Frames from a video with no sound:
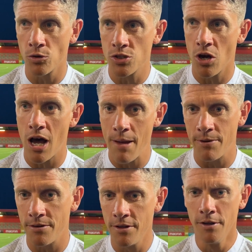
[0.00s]
all the
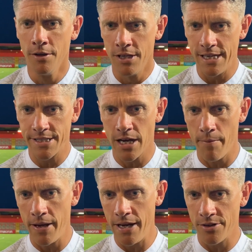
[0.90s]
time and he's
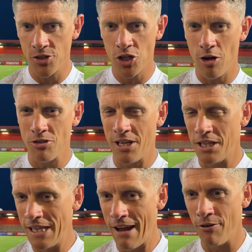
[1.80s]
come in and shows the
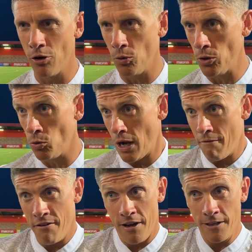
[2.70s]
endeavour that we all
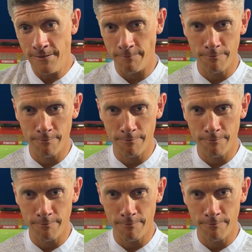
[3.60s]
love here.